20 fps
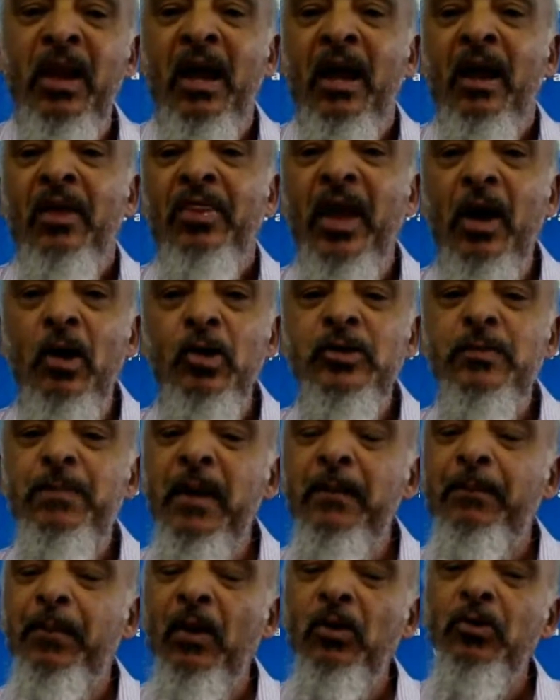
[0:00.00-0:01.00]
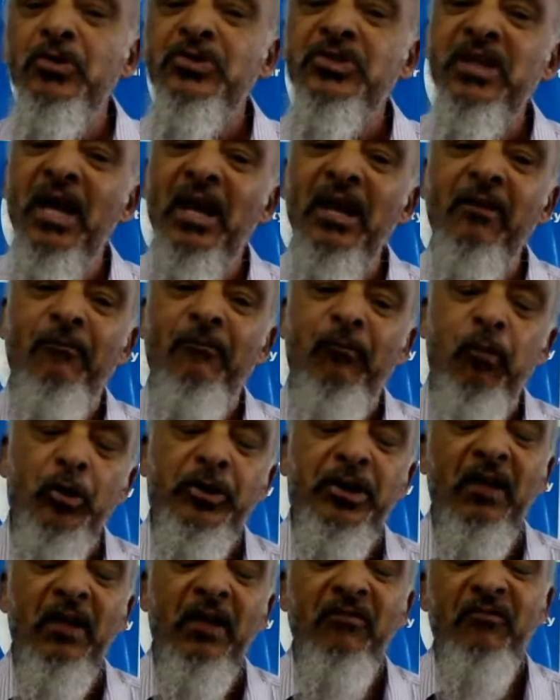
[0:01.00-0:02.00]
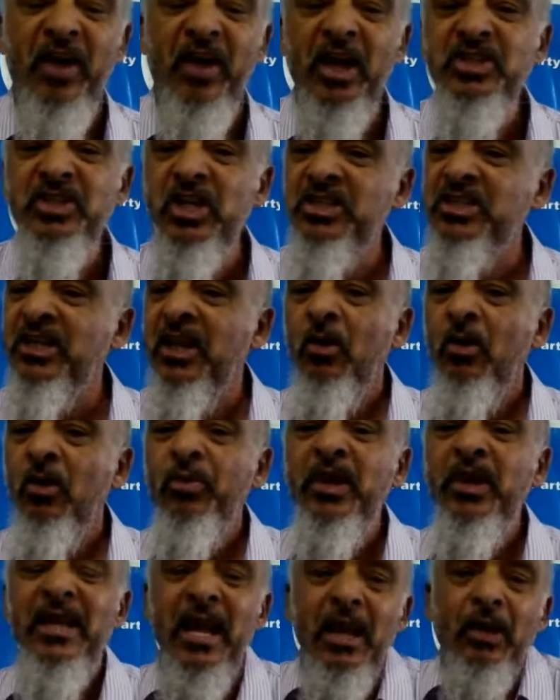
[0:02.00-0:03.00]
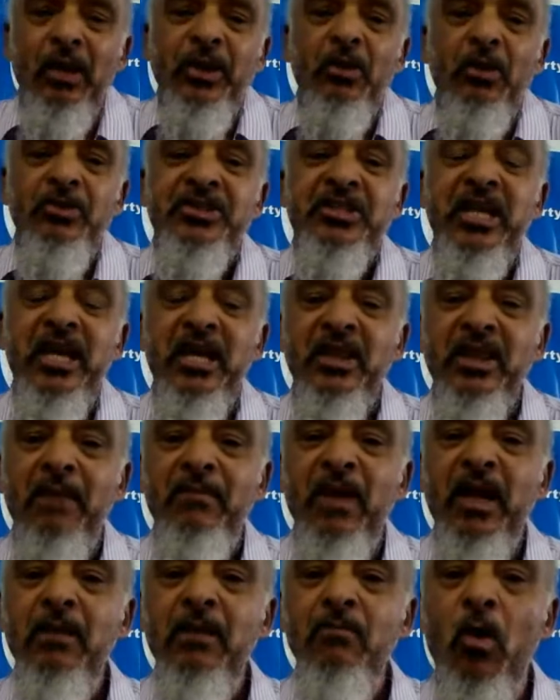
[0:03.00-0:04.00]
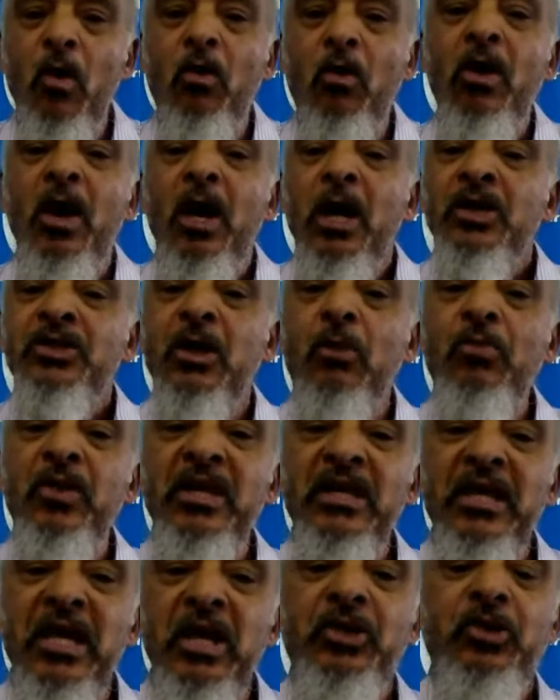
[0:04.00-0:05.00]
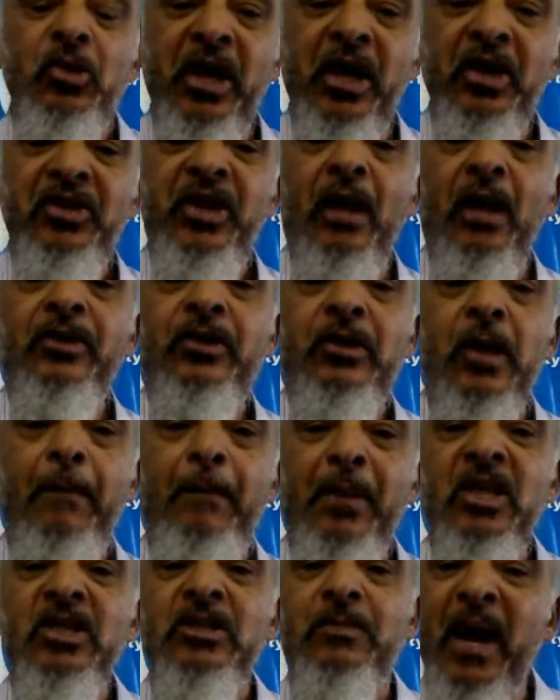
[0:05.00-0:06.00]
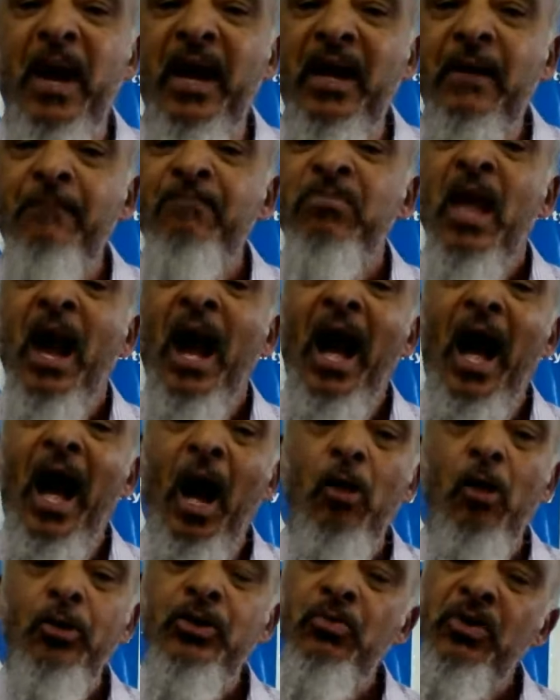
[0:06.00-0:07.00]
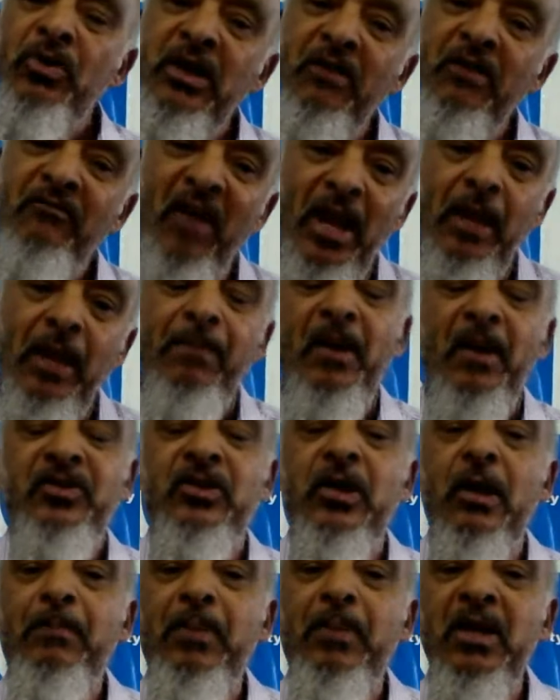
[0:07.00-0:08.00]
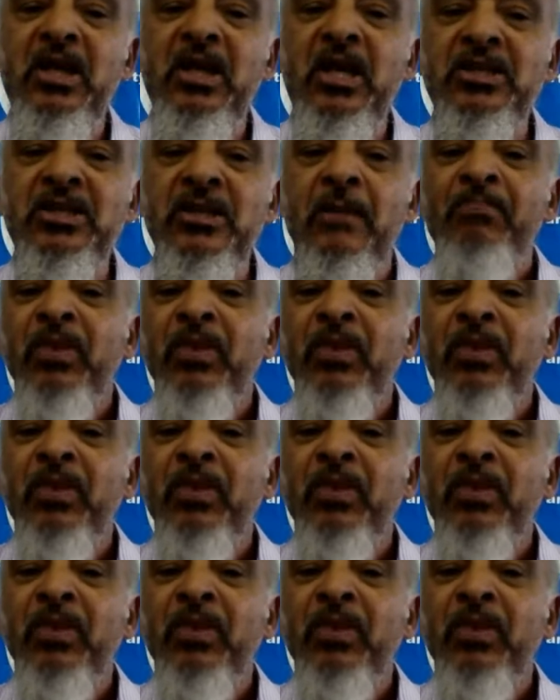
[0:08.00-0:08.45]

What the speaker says: Those people who are selling fruit and veggies, we don't see them anymore. So we need to get the entrepreneurs back. How do we develop entrepreneurs?